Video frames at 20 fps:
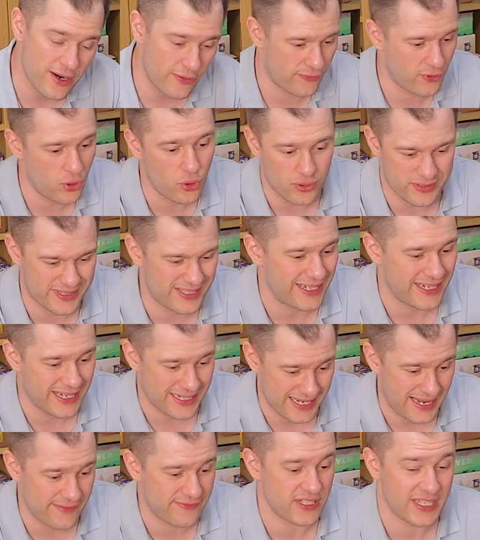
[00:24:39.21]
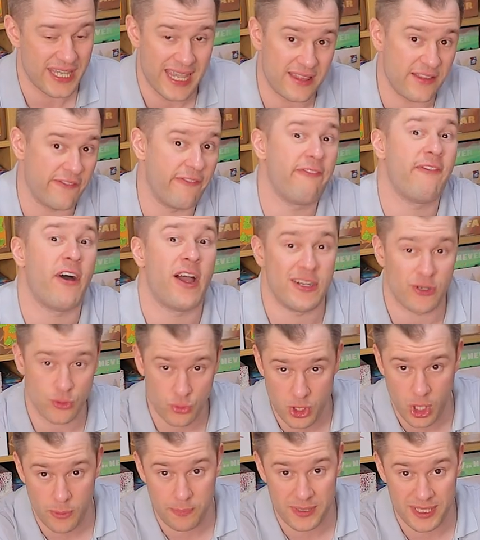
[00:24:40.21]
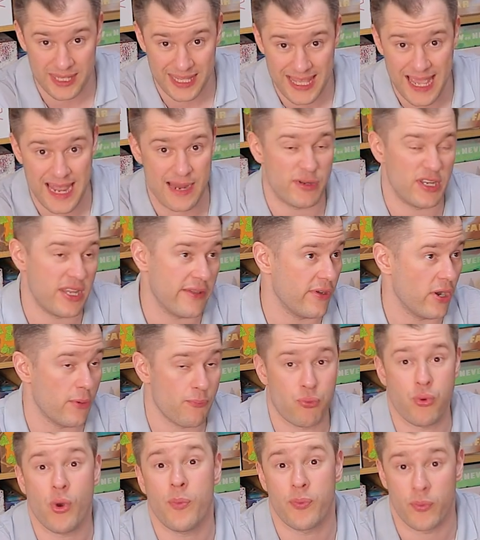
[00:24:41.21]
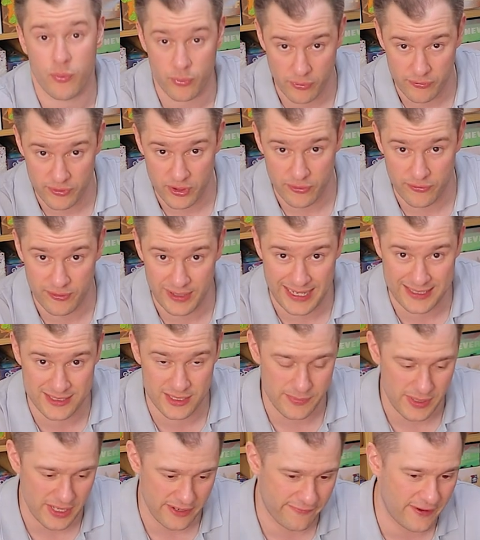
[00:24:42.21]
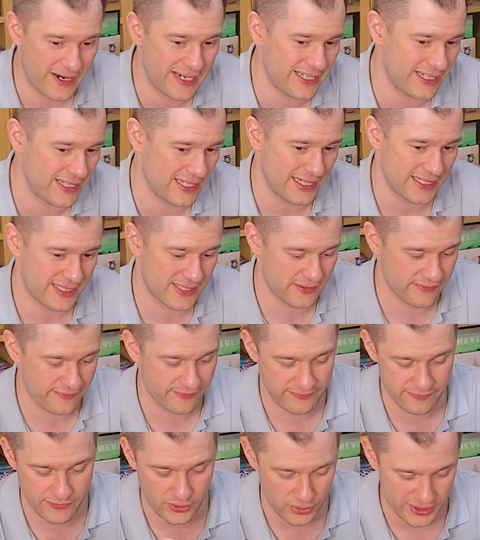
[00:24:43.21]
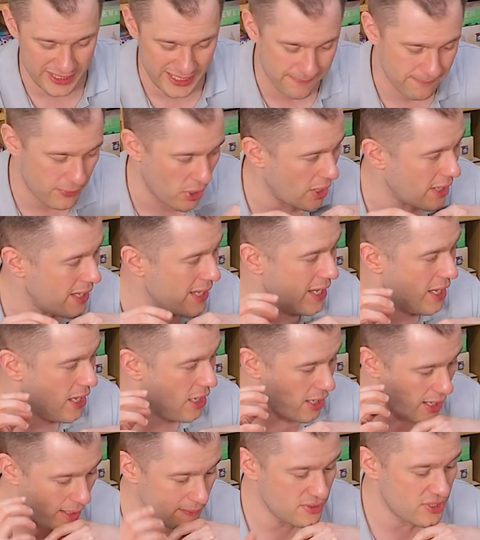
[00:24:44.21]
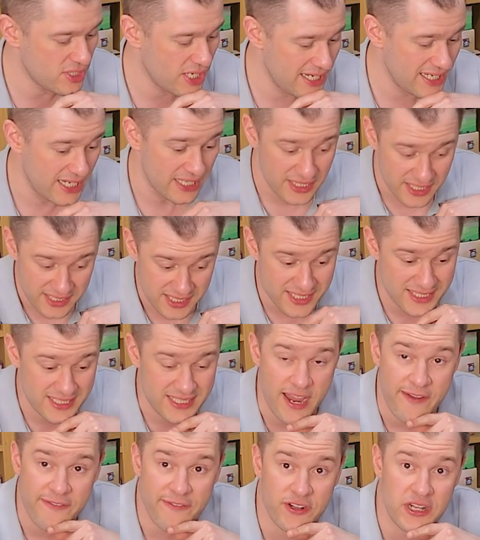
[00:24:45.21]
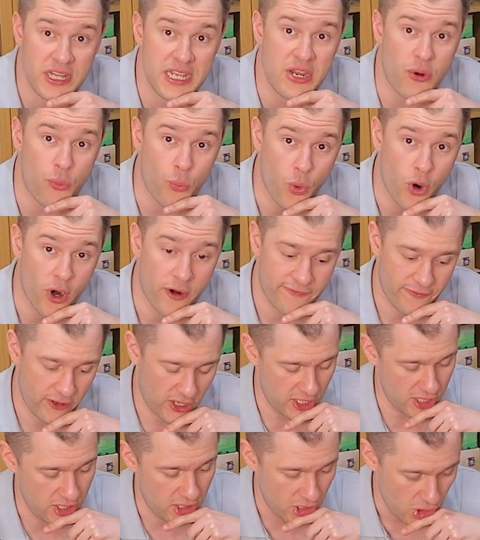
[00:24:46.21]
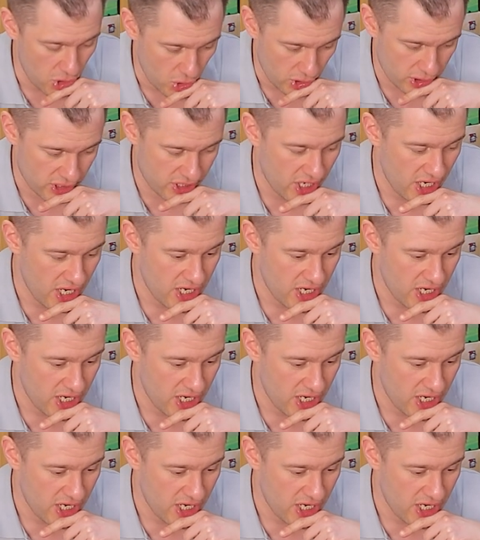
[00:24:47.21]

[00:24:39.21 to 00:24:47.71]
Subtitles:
Of course, like, I'd have to get the final copy of the game and give it a proper review for that to be a finalised verdict, but I'm saying that this is definitely worth a look.